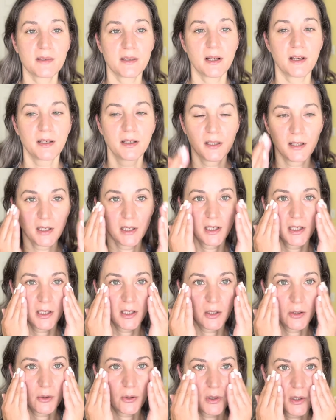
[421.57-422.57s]
on
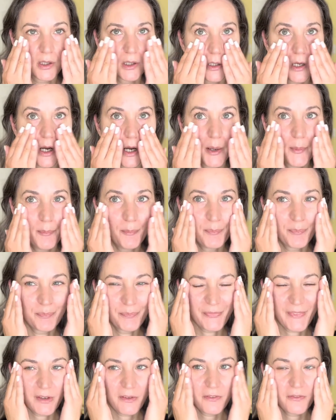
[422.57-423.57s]
your
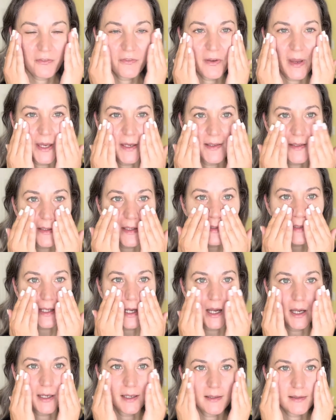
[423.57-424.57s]
face
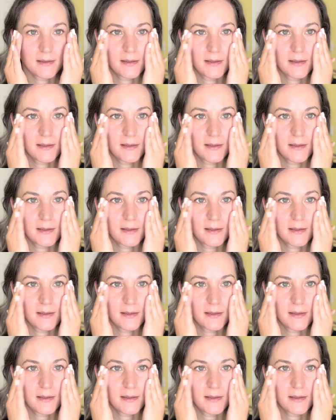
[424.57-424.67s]
size.